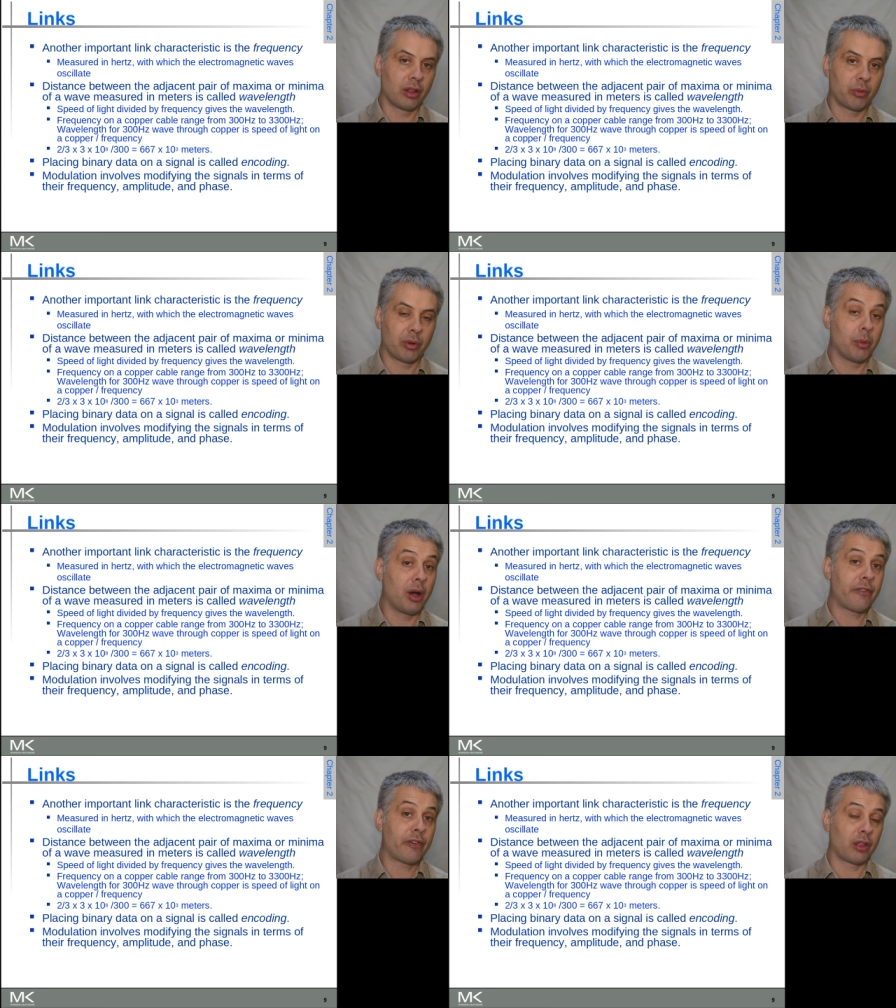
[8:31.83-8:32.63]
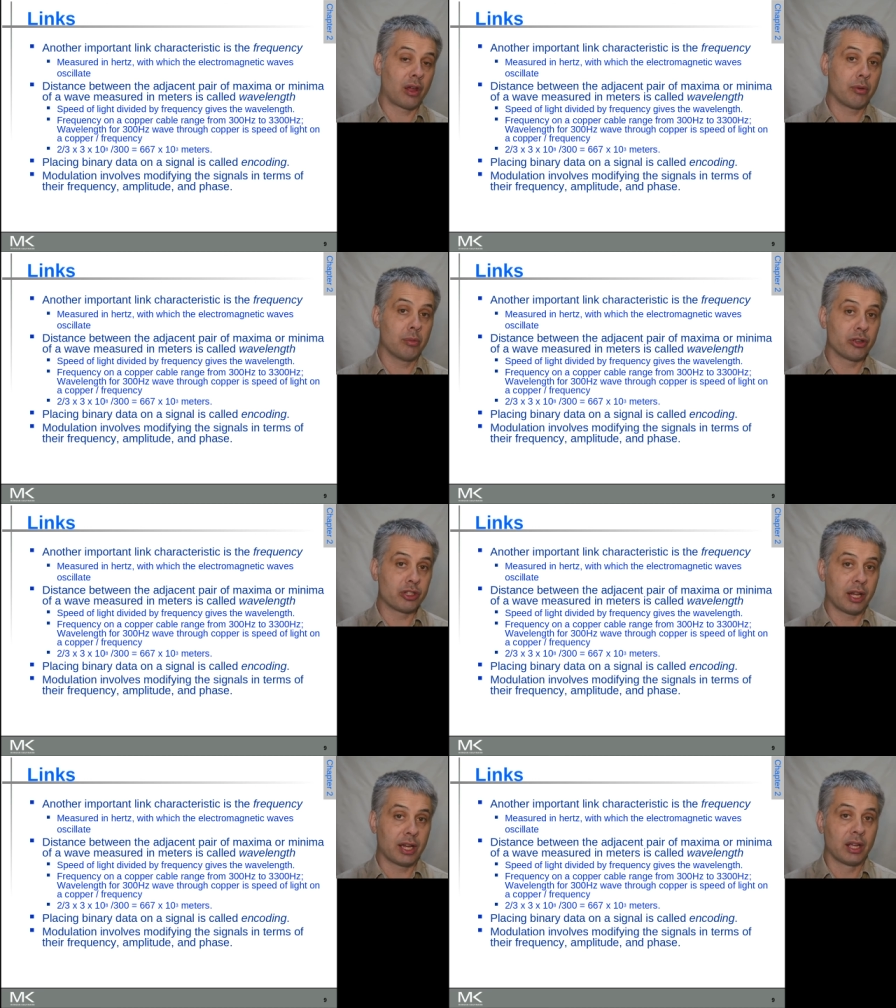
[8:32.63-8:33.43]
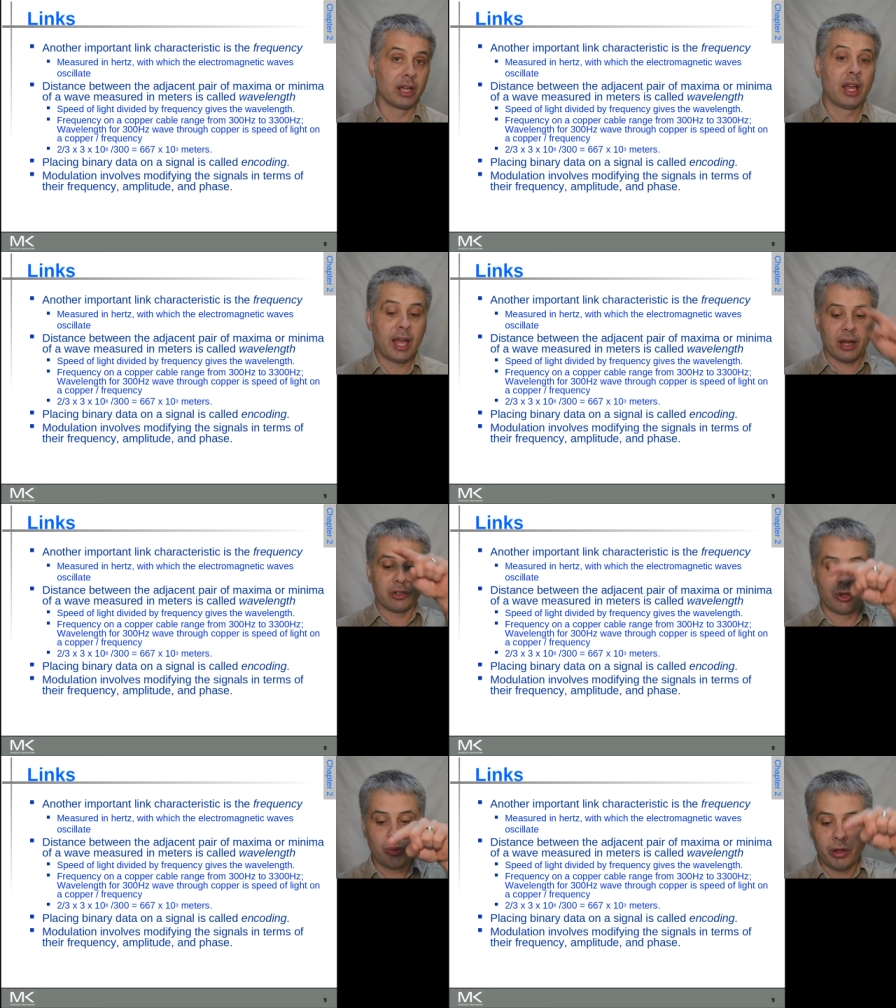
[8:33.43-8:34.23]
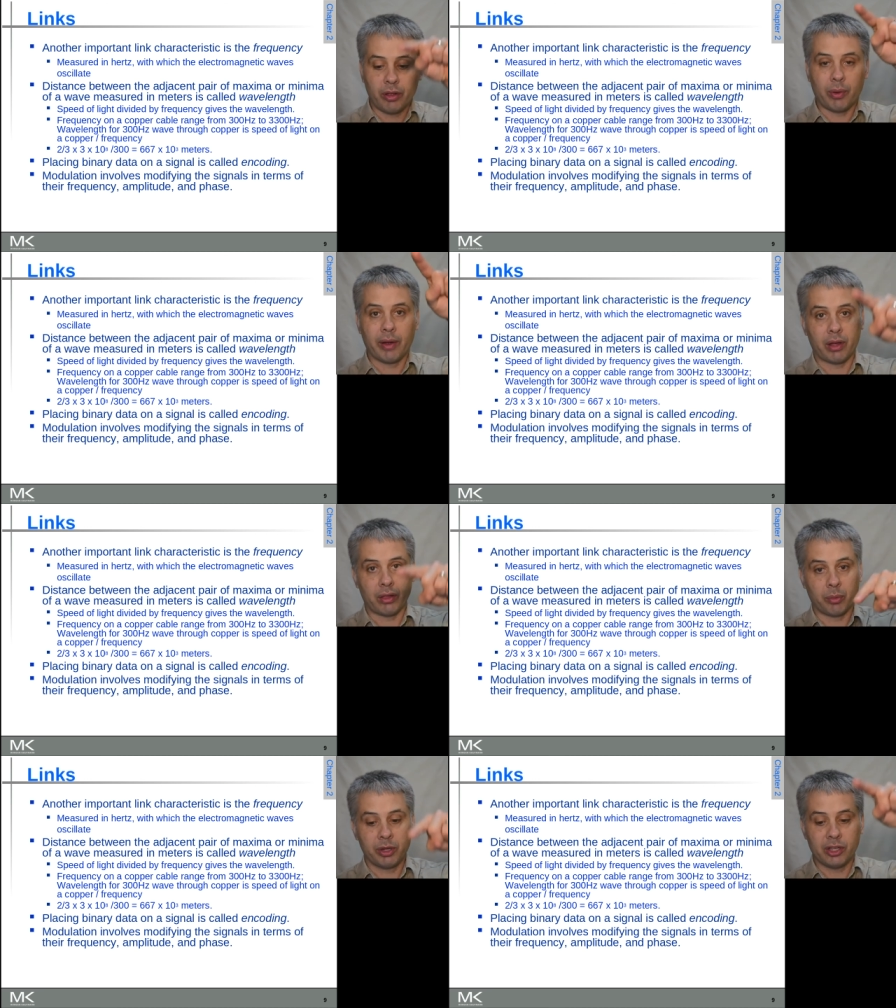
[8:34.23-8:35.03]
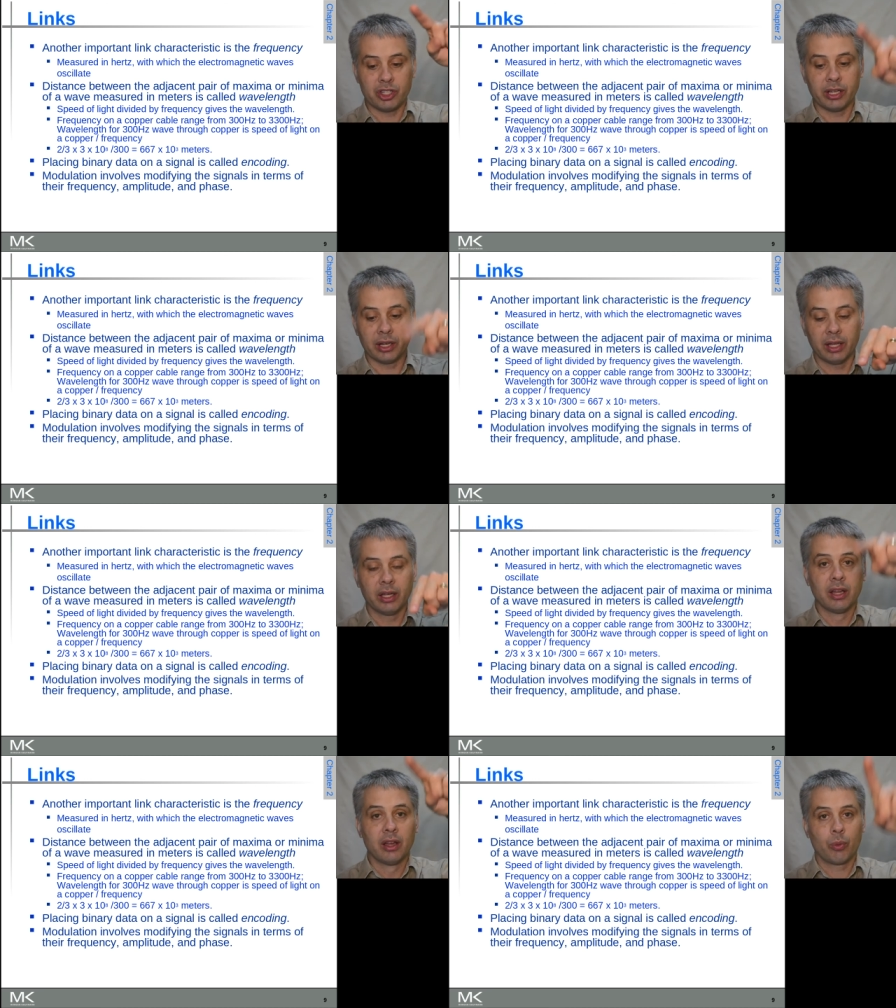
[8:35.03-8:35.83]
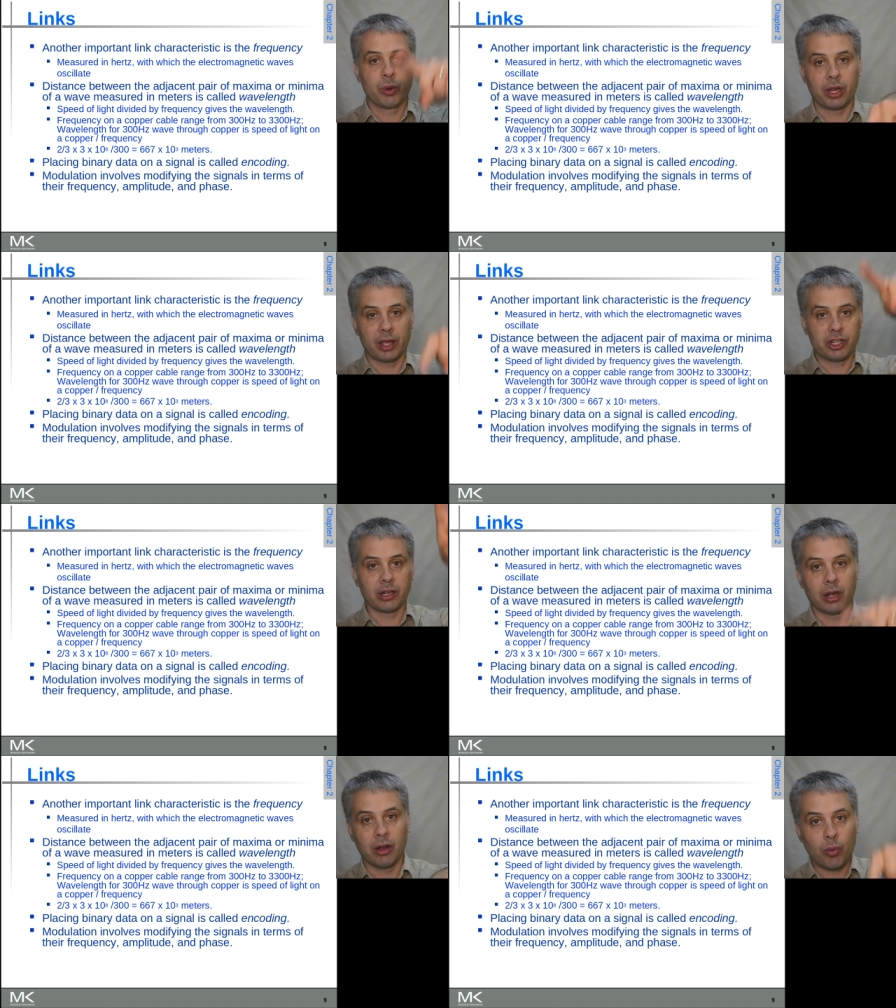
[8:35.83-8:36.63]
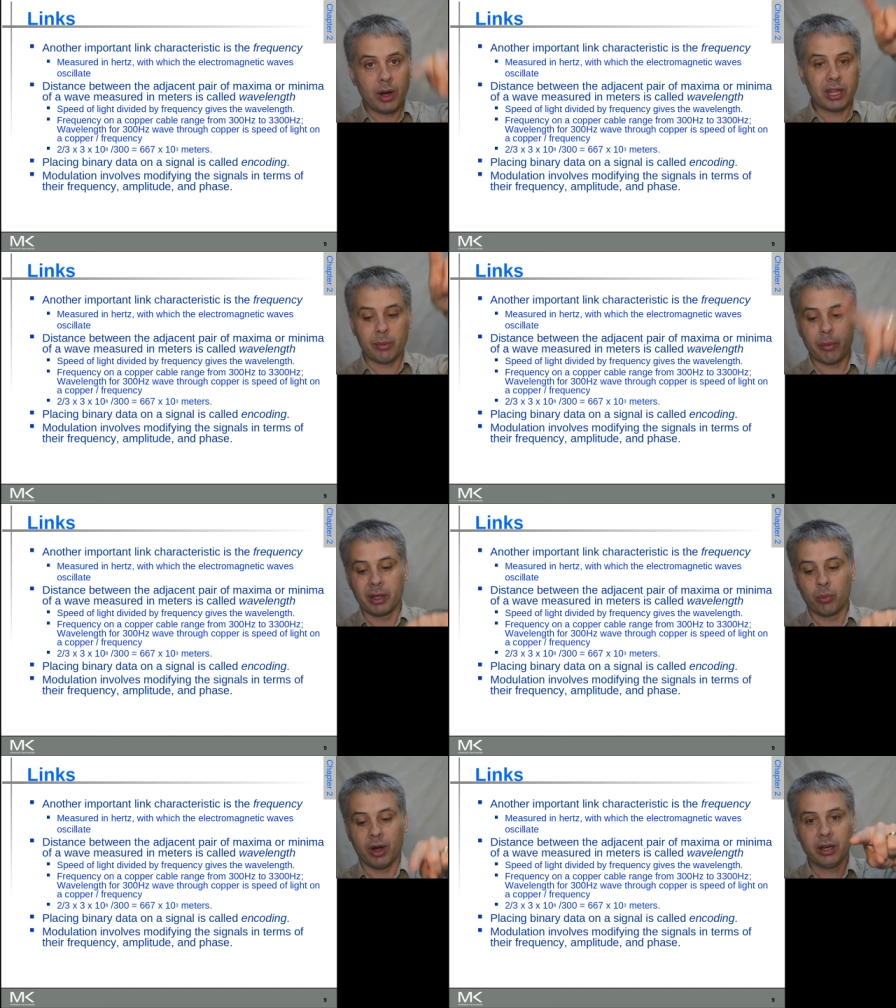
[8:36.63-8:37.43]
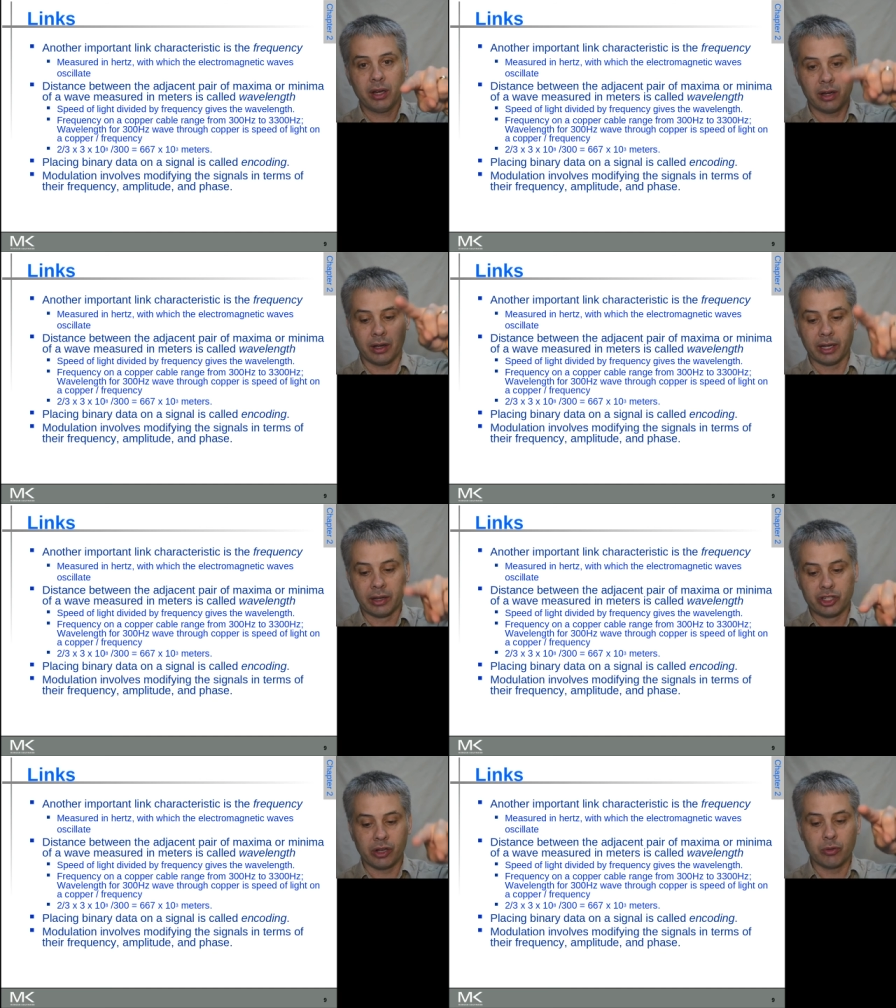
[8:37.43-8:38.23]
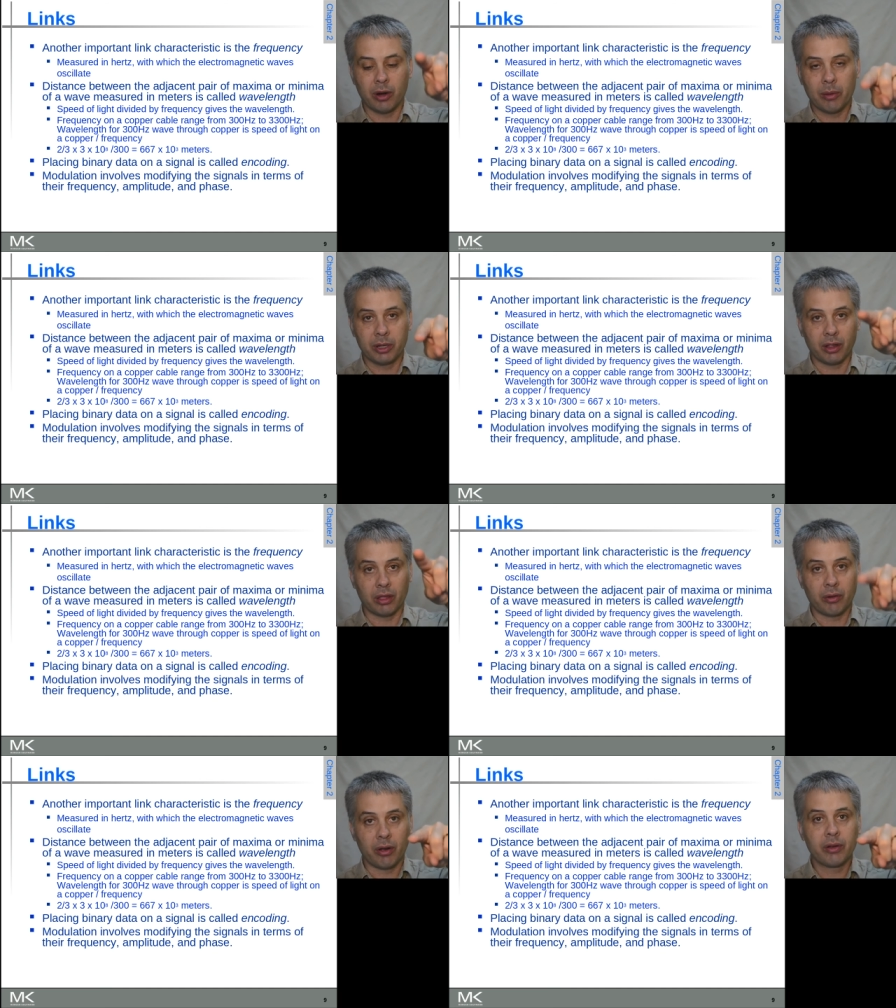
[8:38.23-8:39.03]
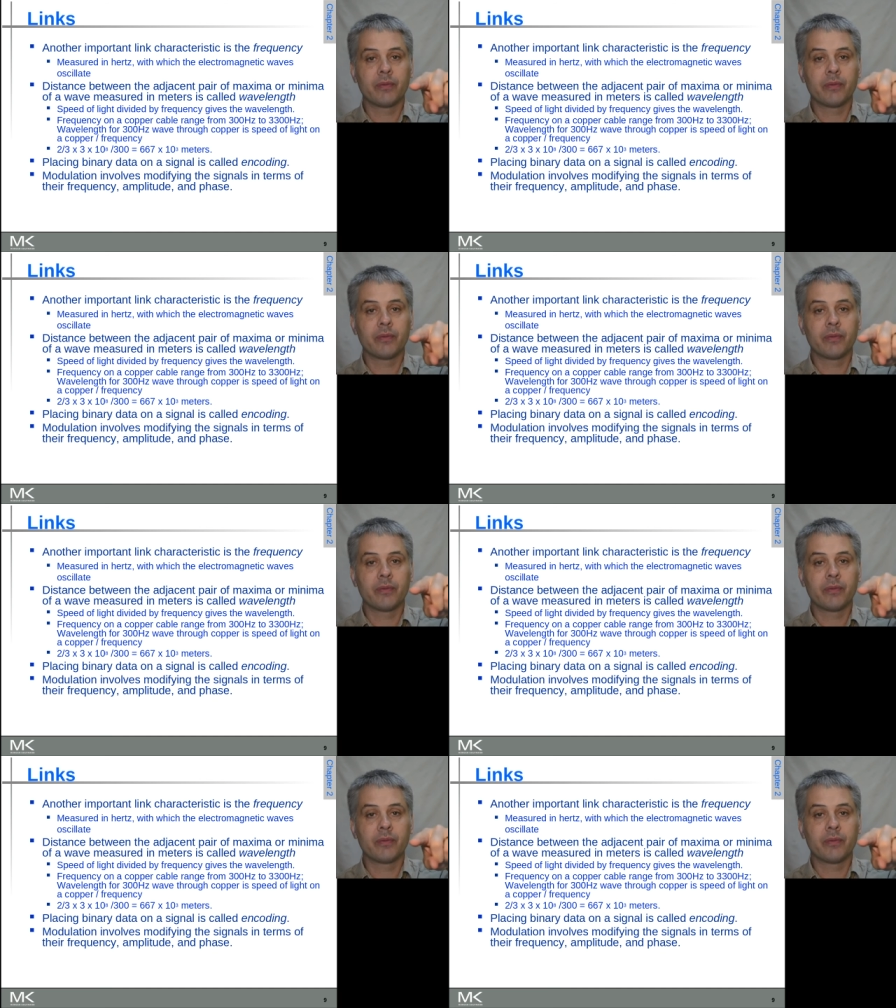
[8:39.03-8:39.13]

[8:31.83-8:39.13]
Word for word: So we might, for example, modulate how tall those waves are. So when they're jiggling, whether they jiggle a long way, that might be a one, and a little jiggle might be a zero.